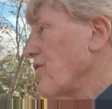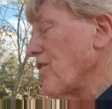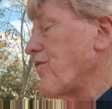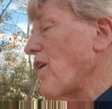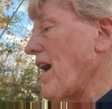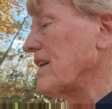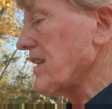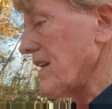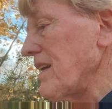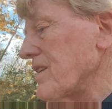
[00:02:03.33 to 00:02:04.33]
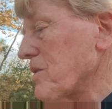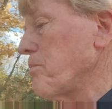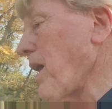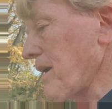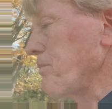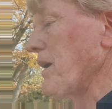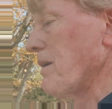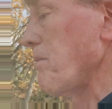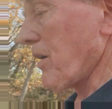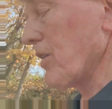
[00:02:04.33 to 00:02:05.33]
for the fact that he is a black
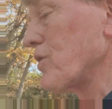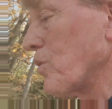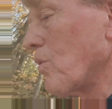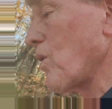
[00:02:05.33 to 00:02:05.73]
man married to a